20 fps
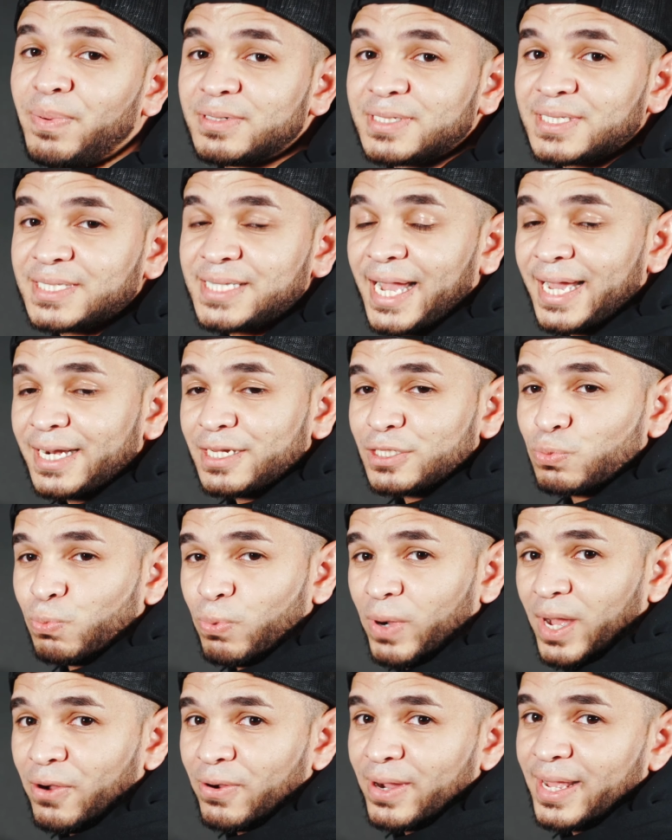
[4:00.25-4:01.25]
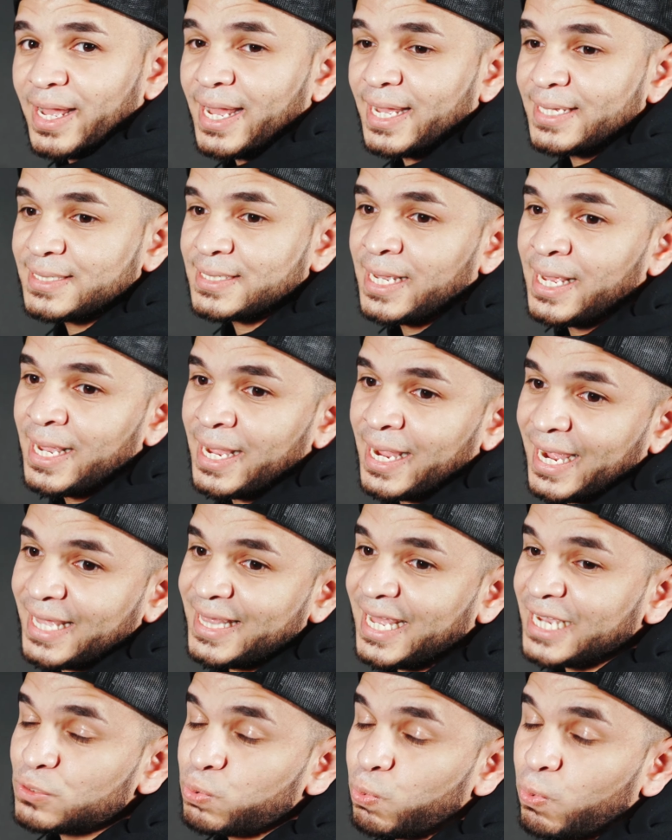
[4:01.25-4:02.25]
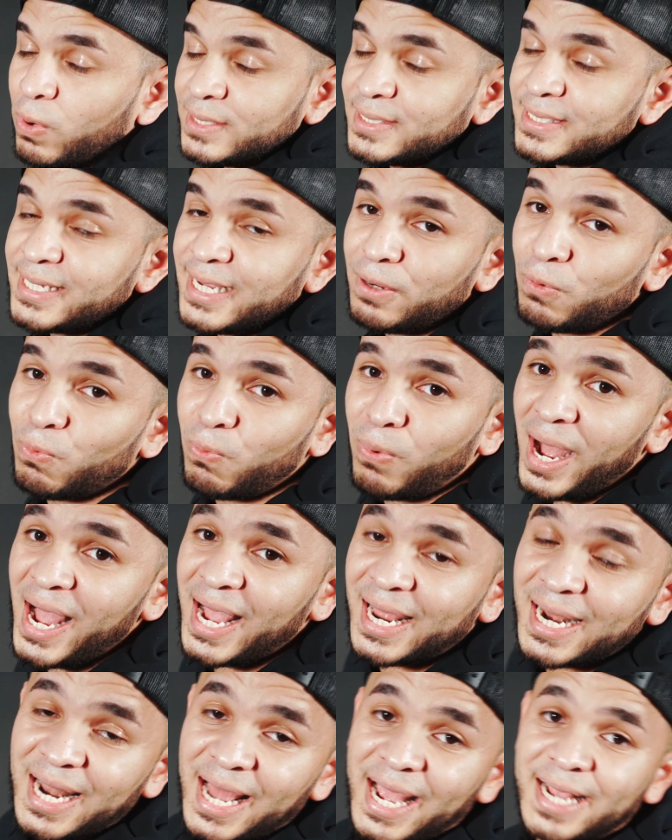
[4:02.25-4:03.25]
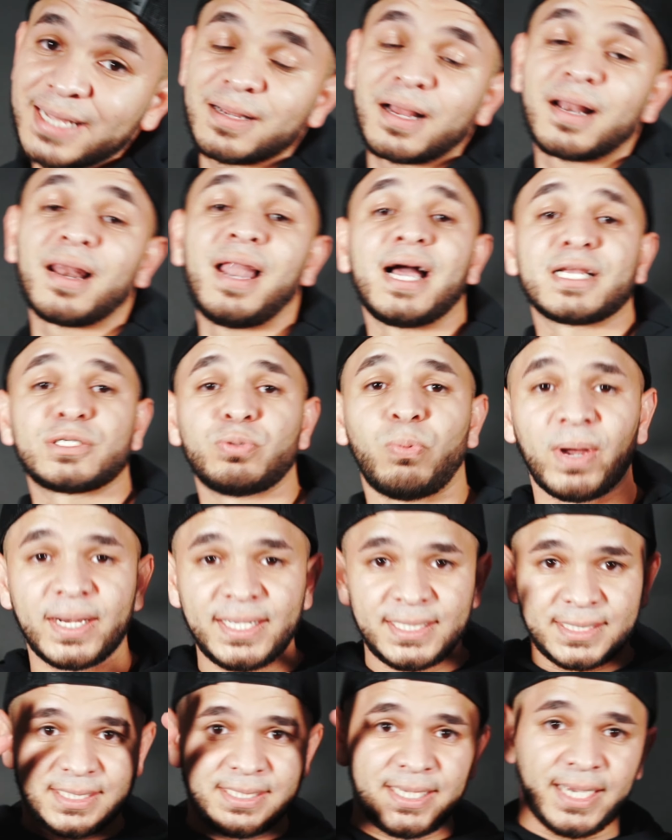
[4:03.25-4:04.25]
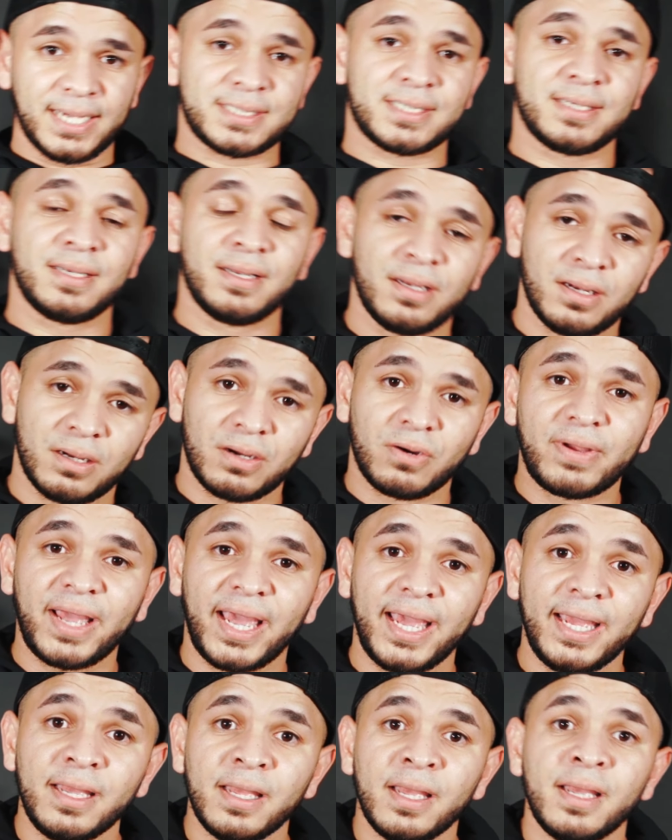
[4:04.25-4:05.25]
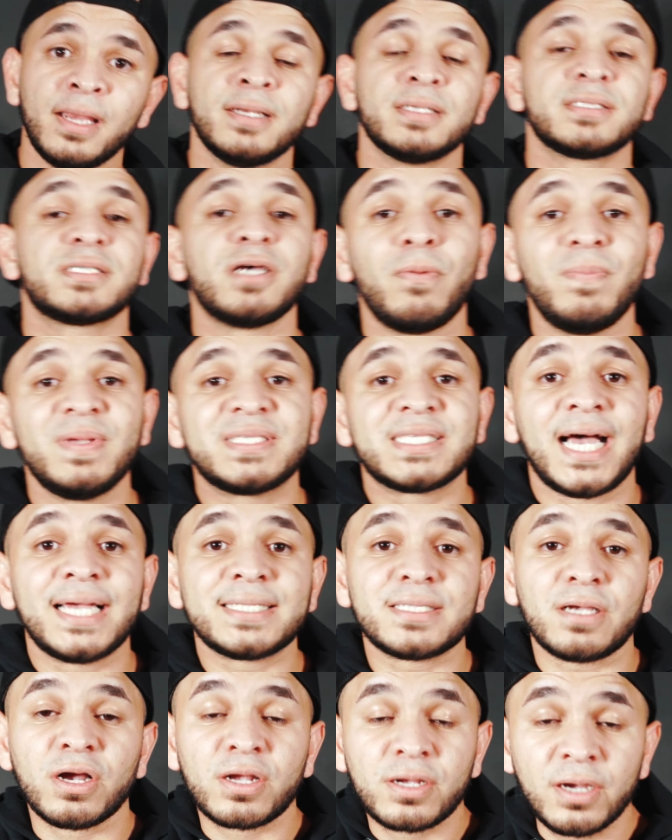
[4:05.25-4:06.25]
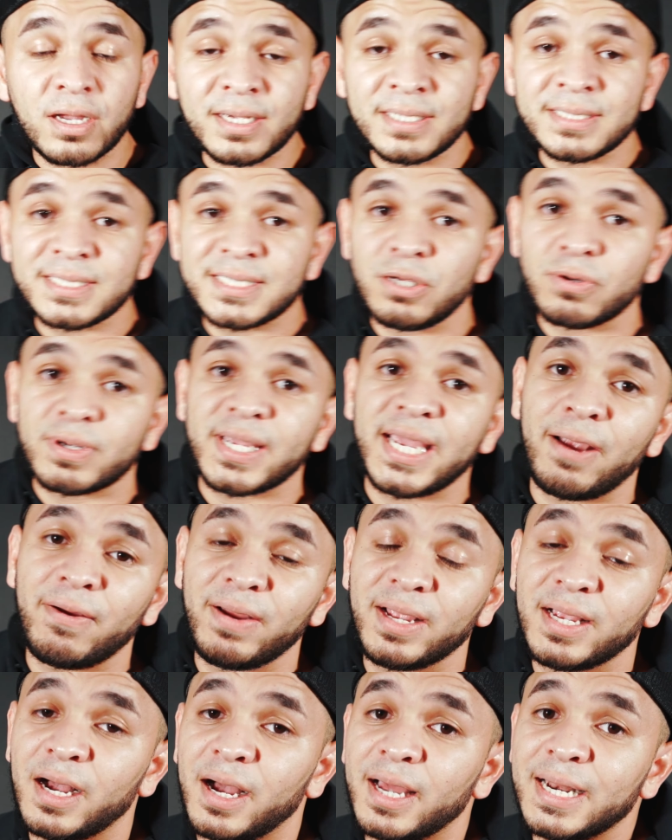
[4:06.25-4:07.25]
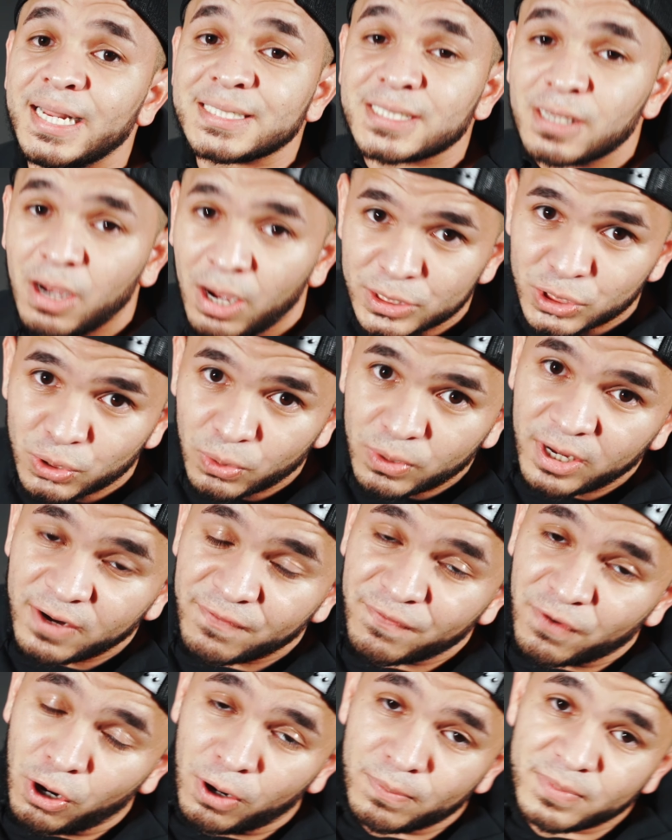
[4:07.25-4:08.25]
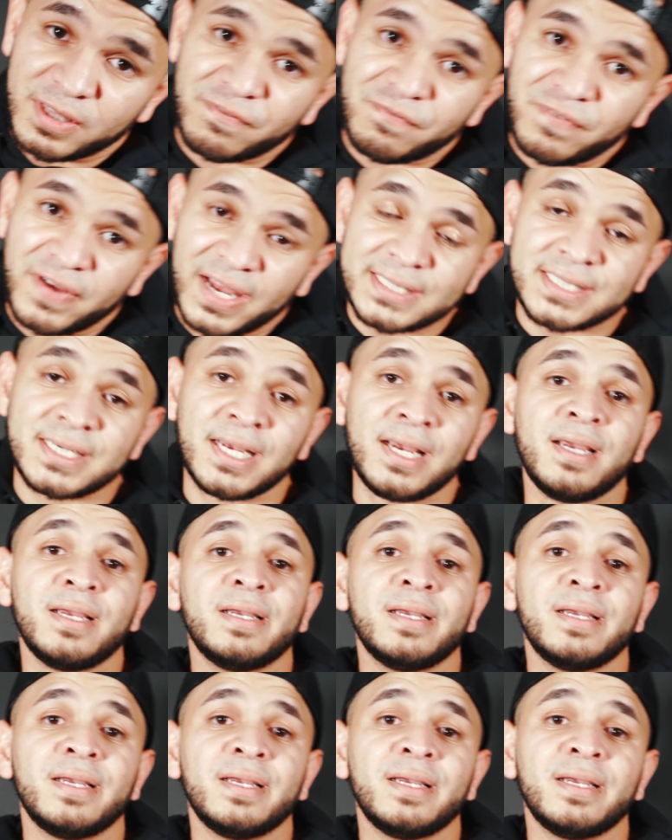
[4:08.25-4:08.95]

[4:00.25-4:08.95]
outside as well, guys. And that's one thing why I like the Glock 26, okay? So besides a good concealed carry gun, it's also good for home defense.